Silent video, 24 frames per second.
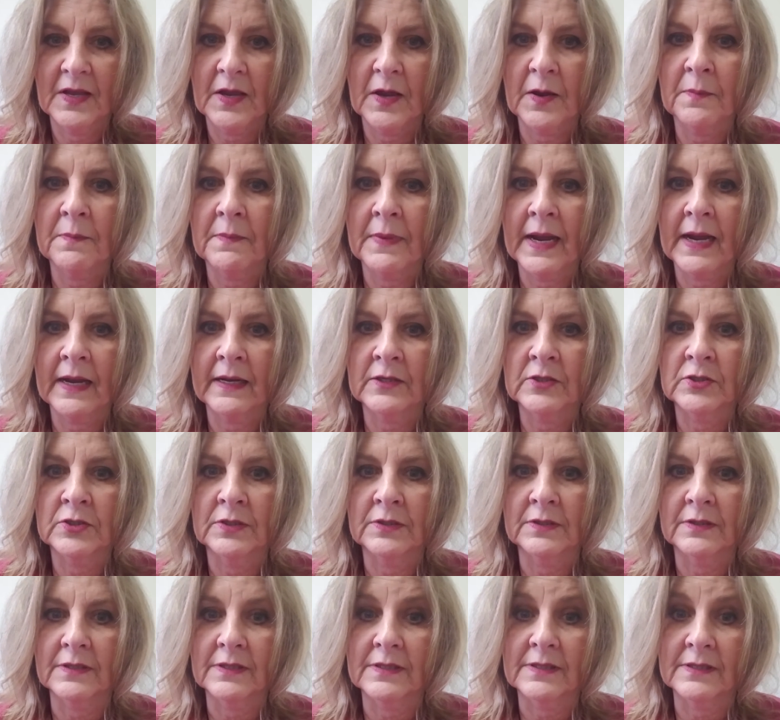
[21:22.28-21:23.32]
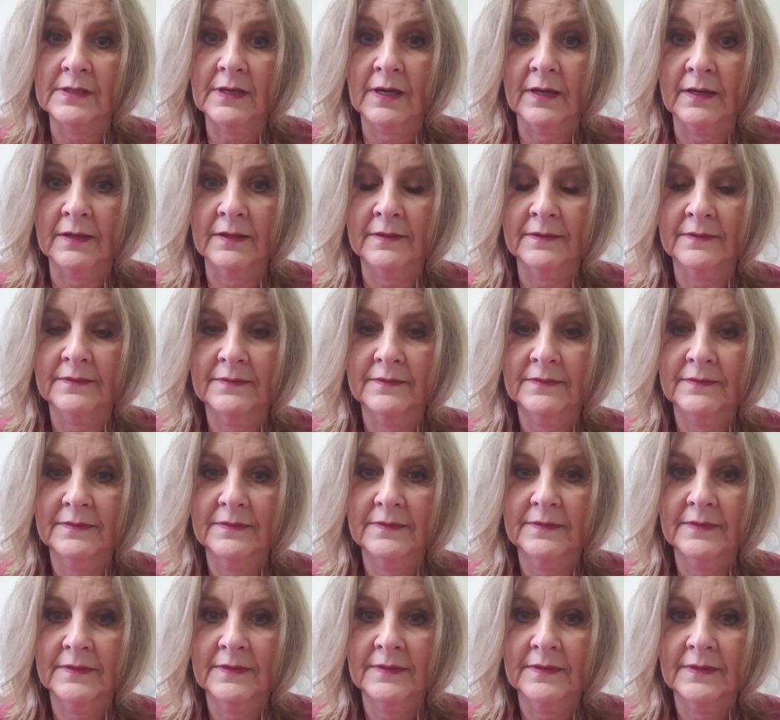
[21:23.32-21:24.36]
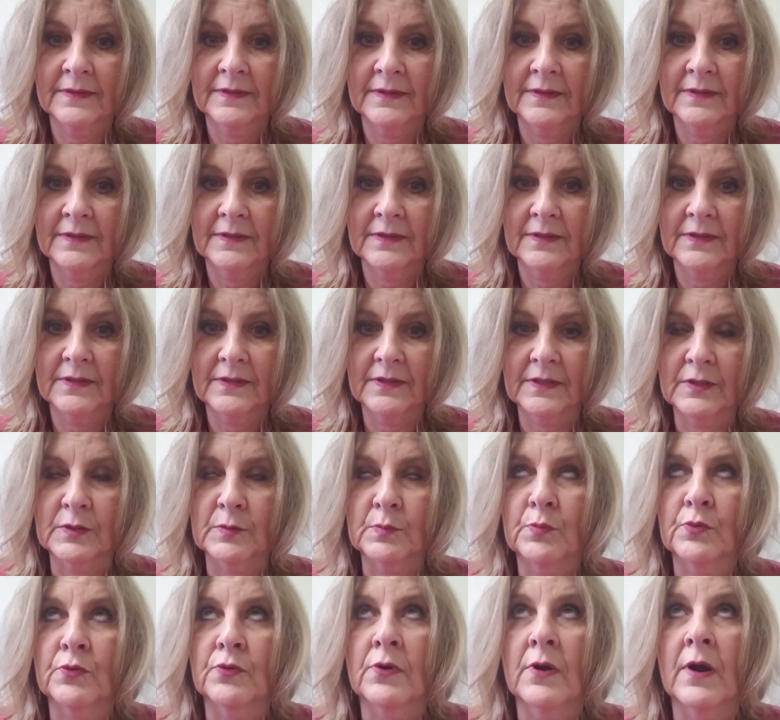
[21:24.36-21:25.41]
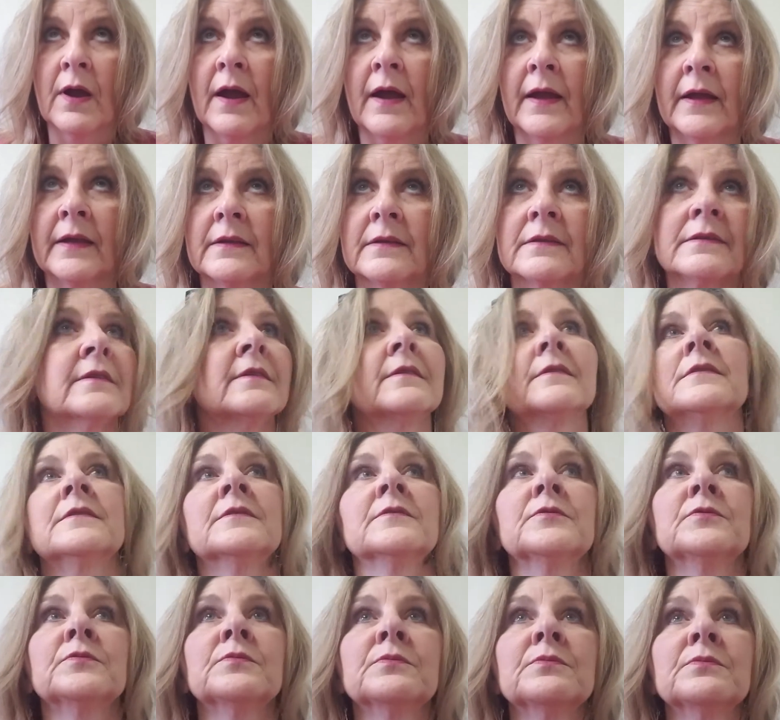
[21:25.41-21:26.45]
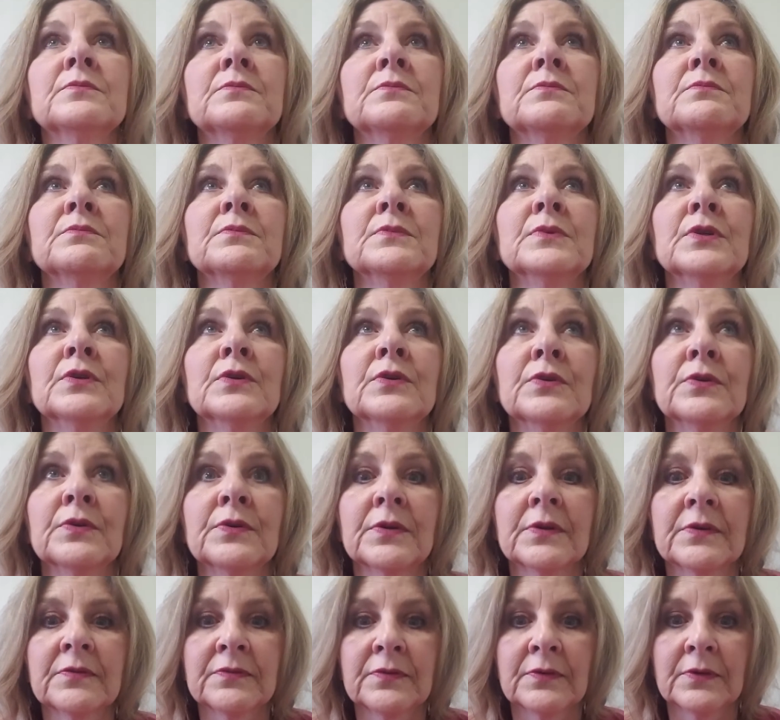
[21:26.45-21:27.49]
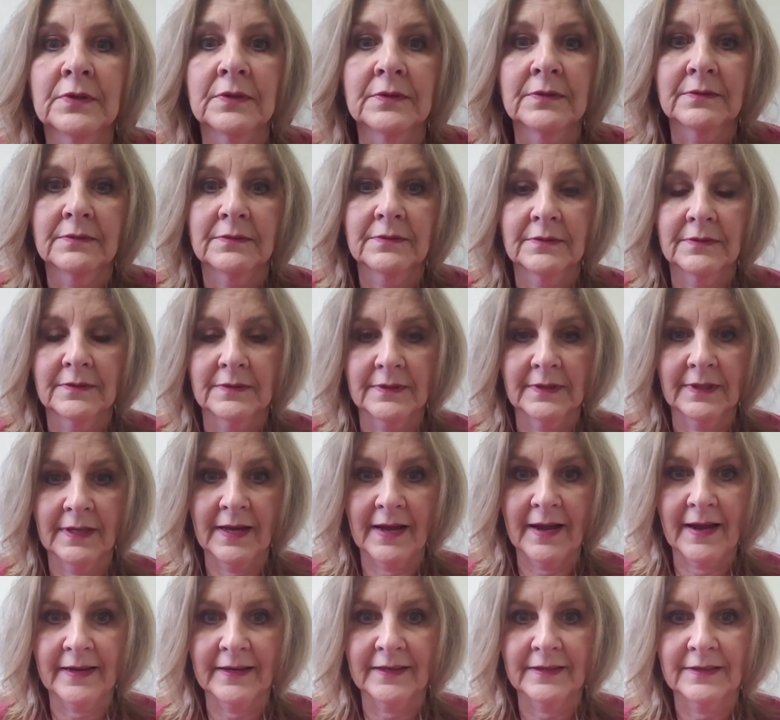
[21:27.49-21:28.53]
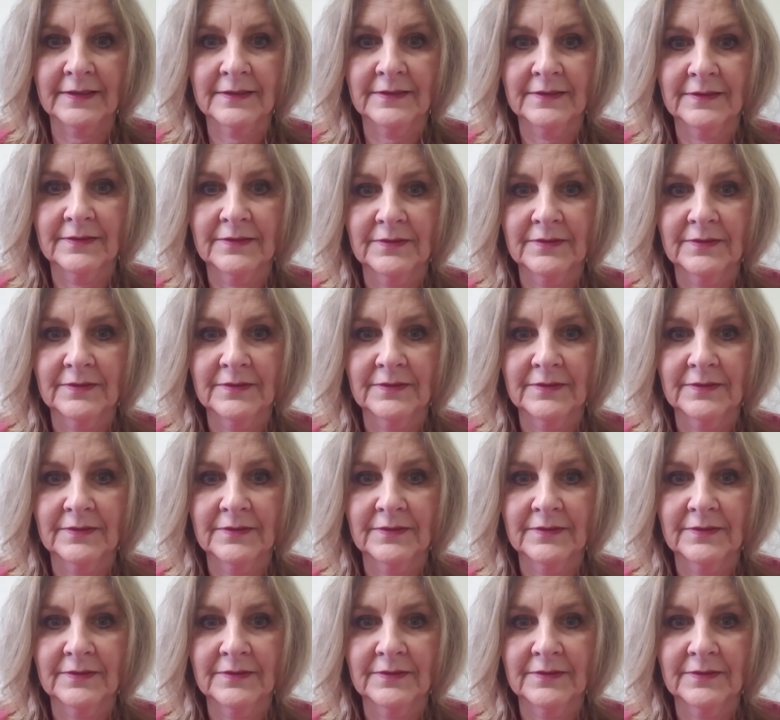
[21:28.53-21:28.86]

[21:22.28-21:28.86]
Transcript: imagine the sun, this bright, beautiful light,